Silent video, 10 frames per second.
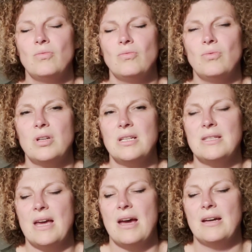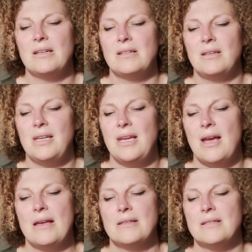"What is that?" he
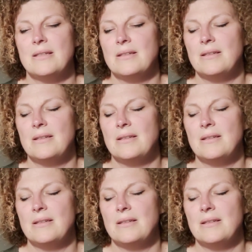asked.